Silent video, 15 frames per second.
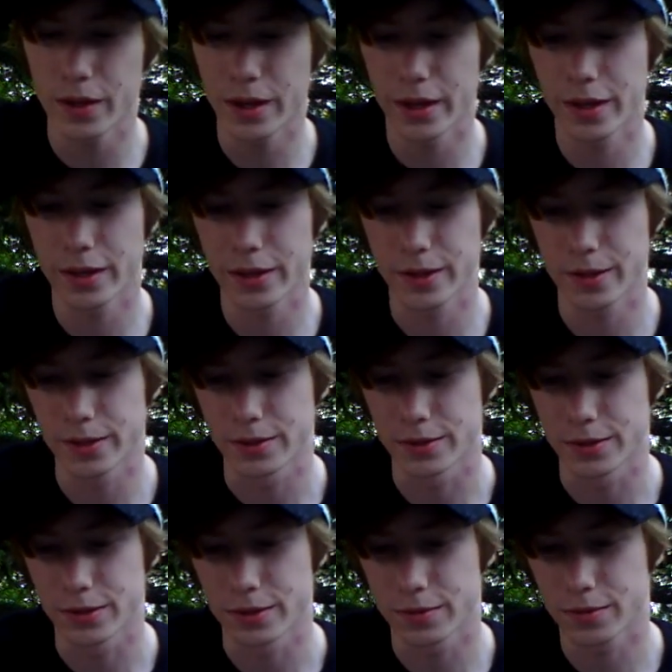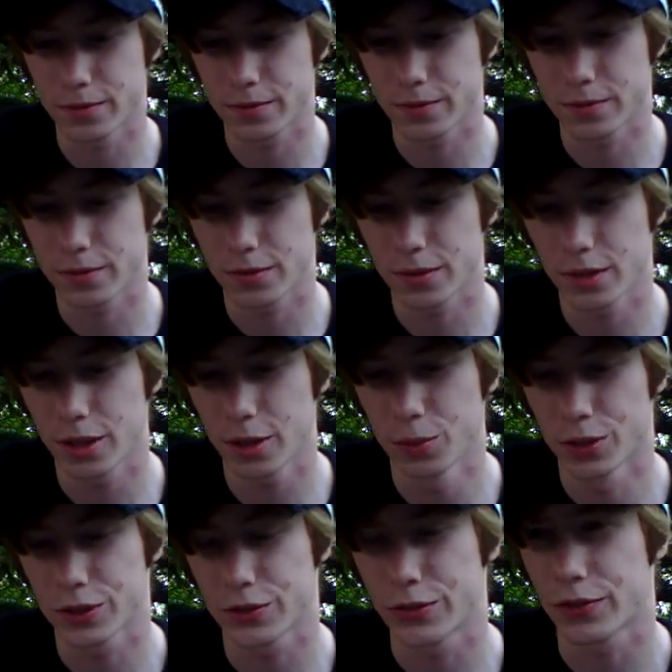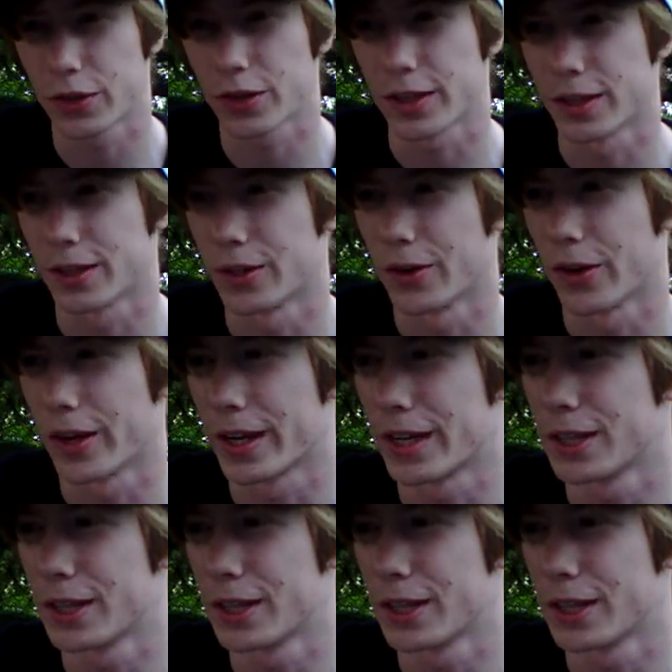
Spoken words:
And he was fucking annoying,